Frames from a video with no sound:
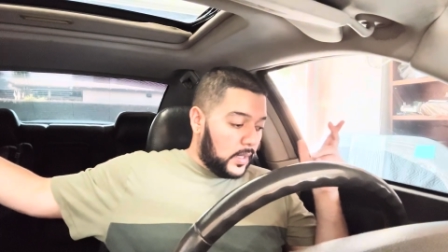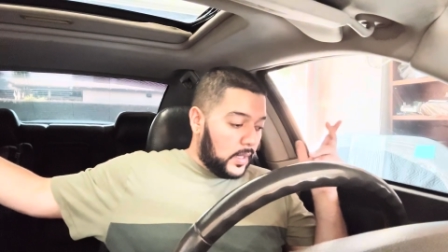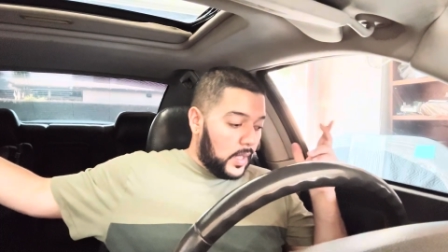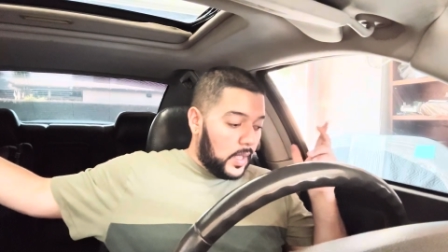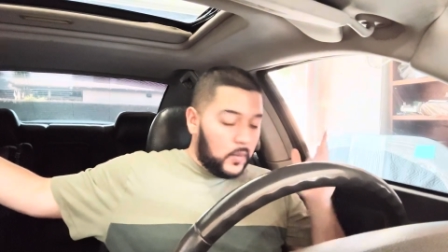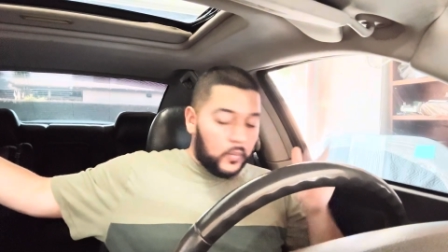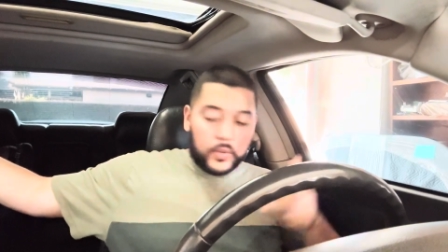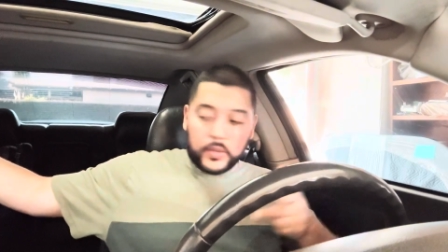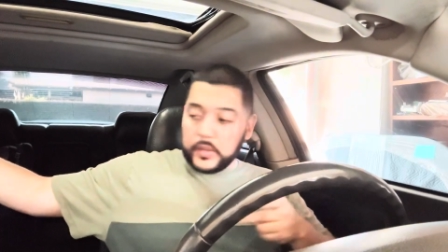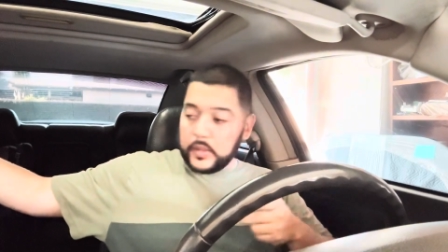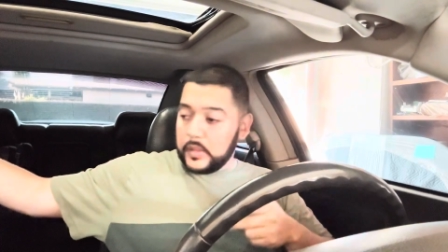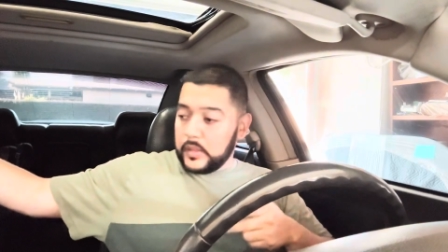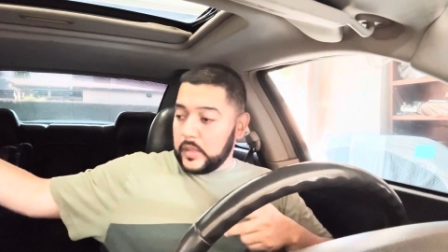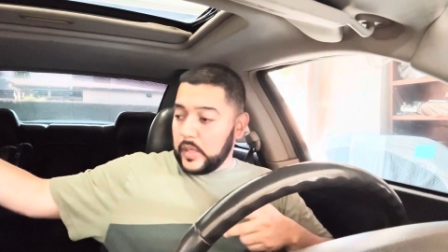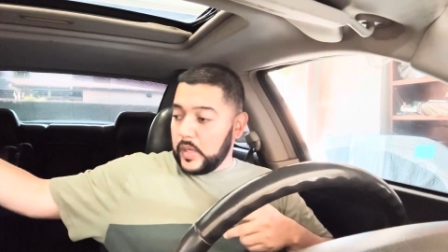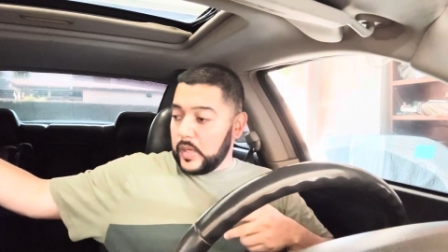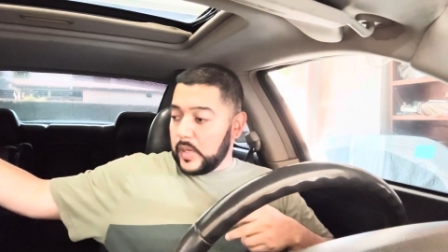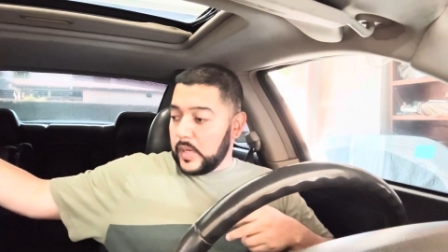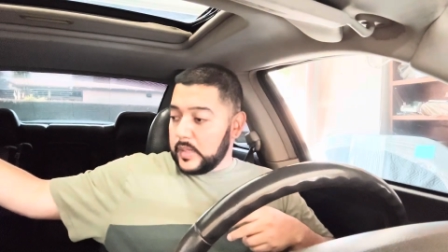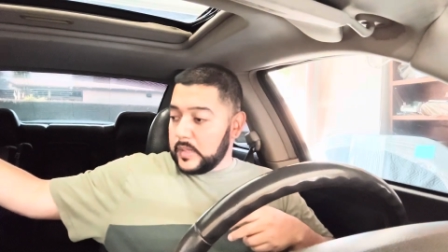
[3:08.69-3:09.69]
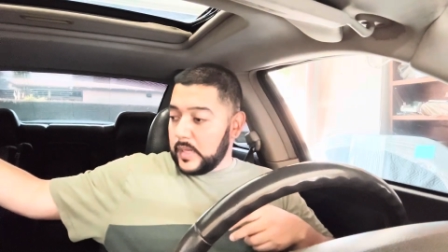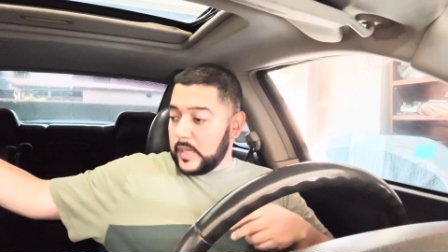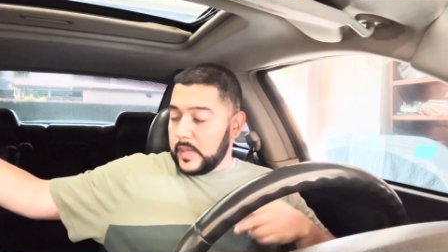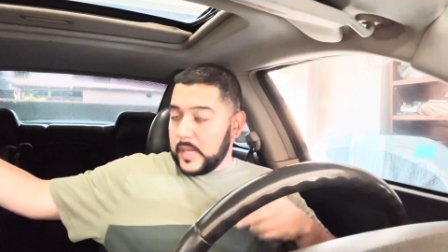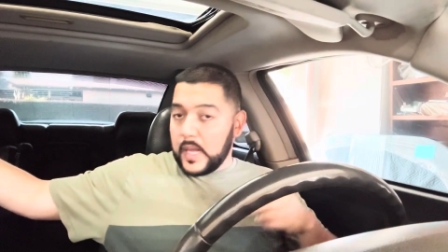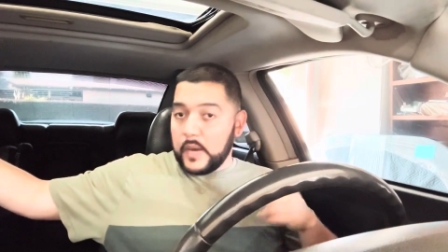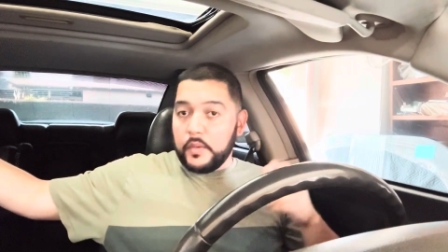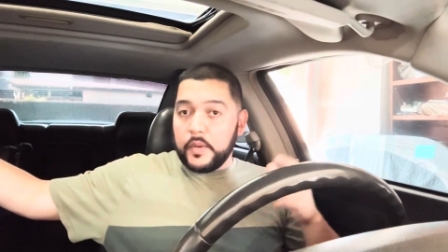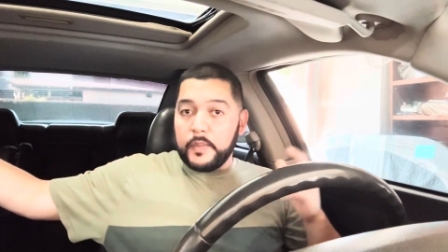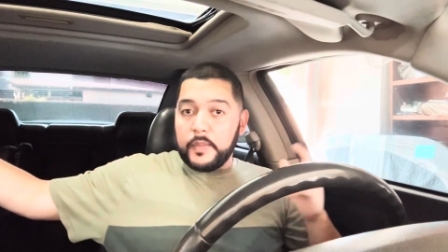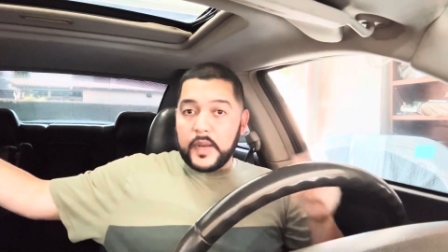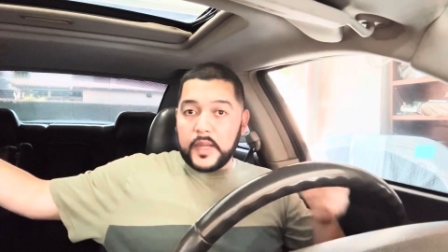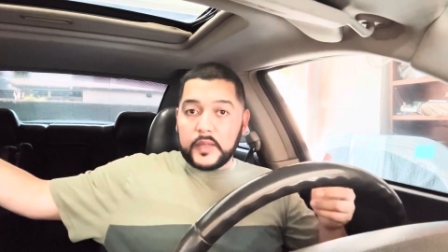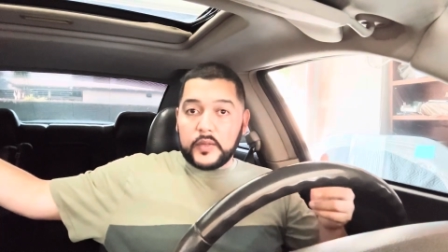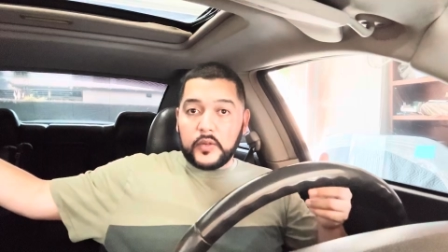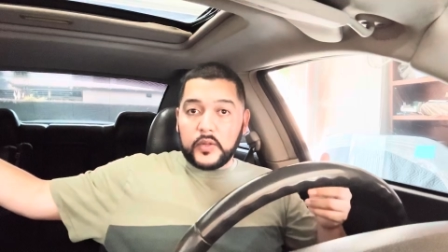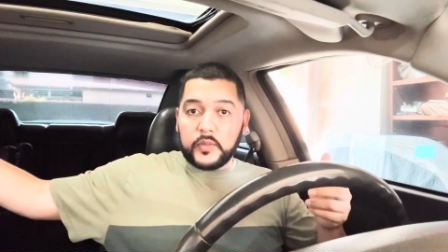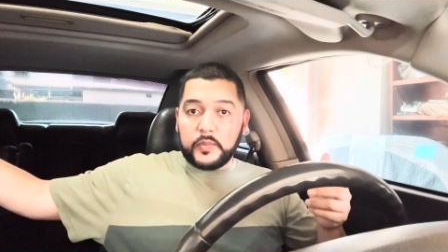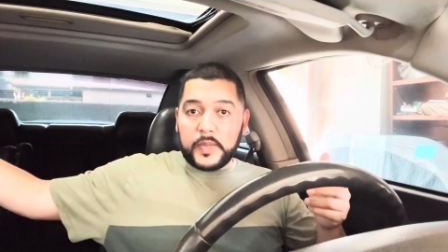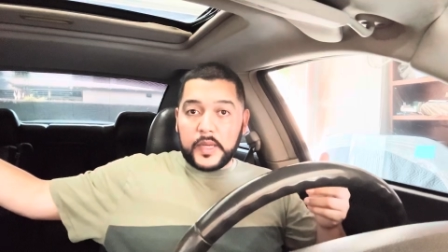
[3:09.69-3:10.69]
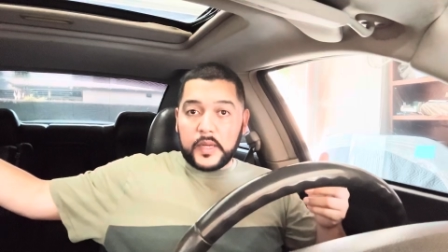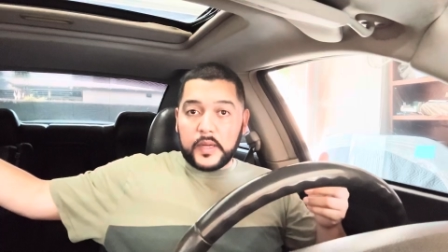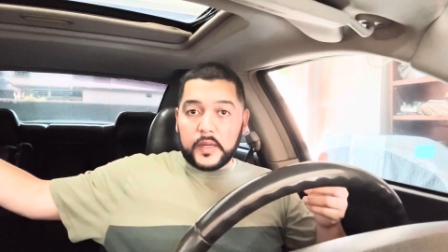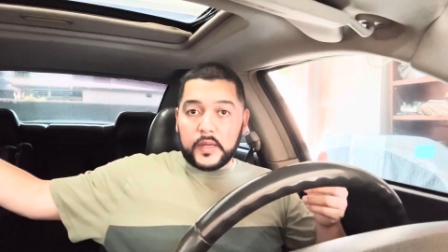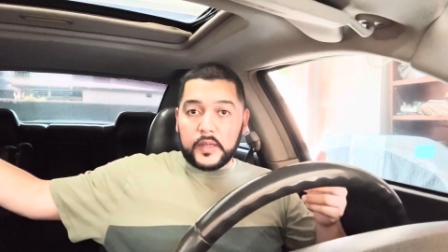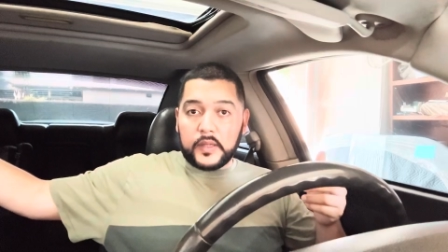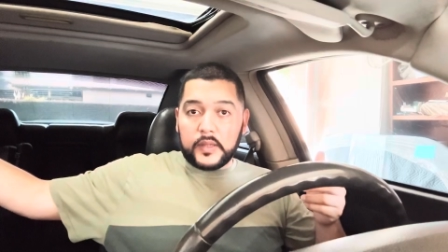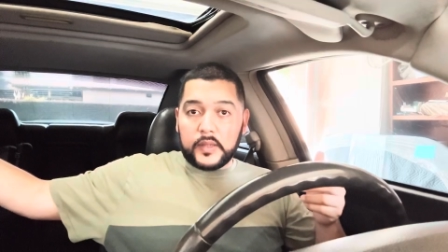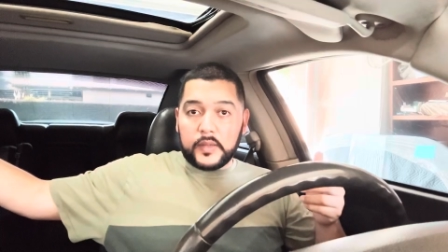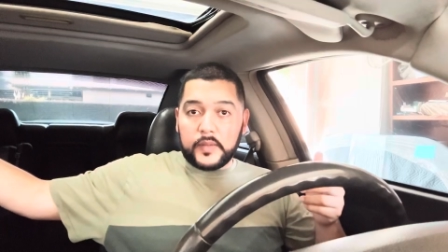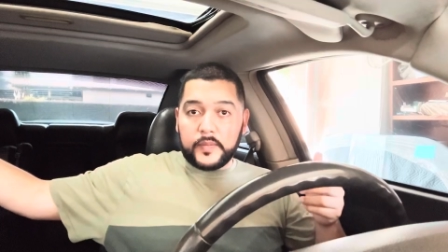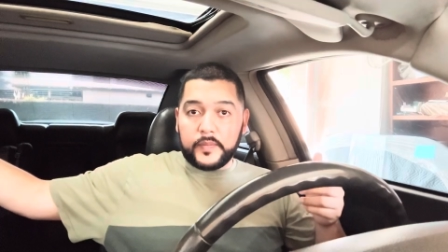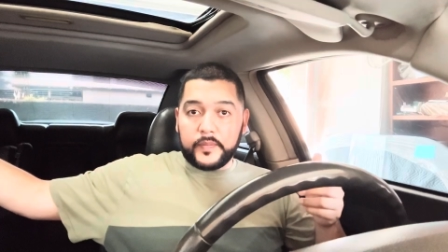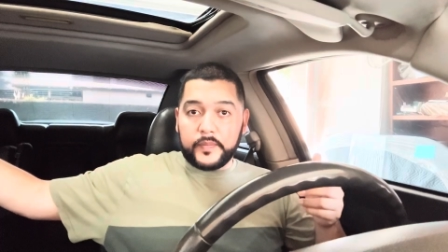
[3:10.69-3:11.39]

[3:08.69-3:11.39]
I was gonna tell you guys I did replace those speakers.